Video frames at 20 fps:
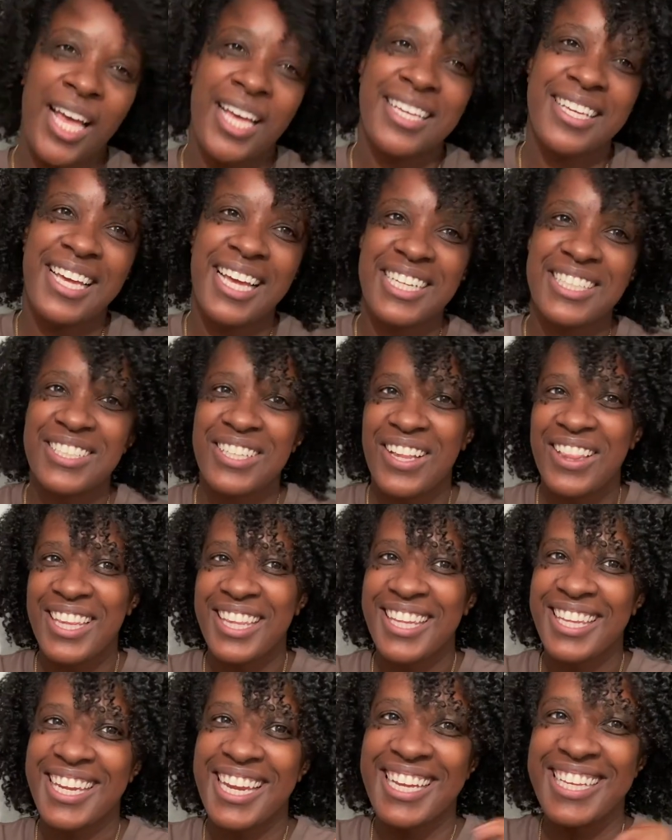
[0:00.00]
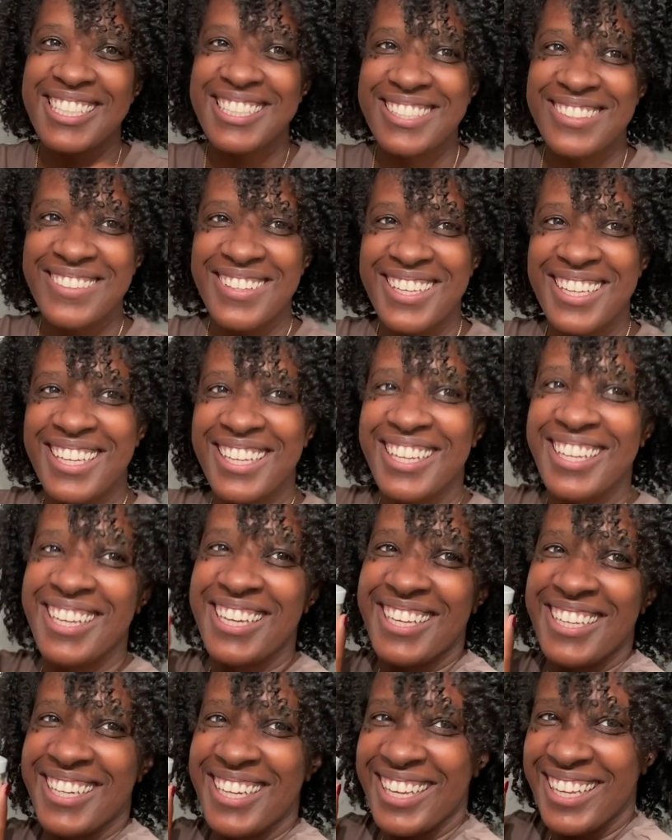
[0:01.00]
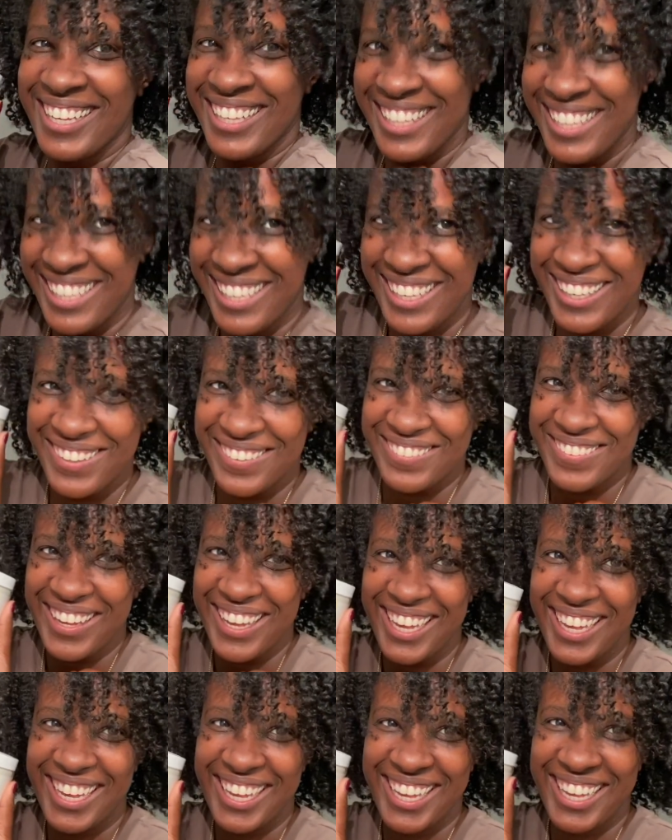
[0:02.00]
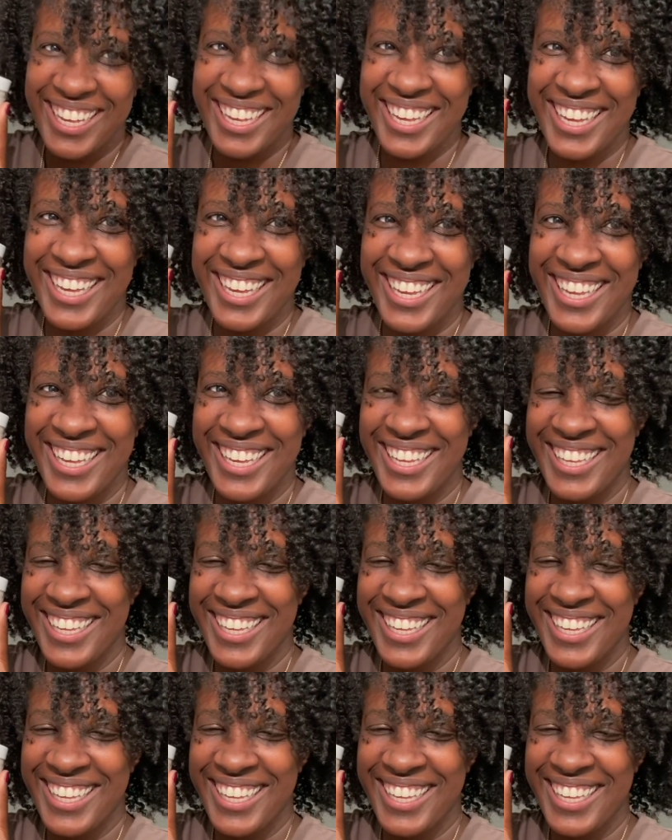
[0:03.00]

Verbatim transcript: Catch y'all in the next one. Bye.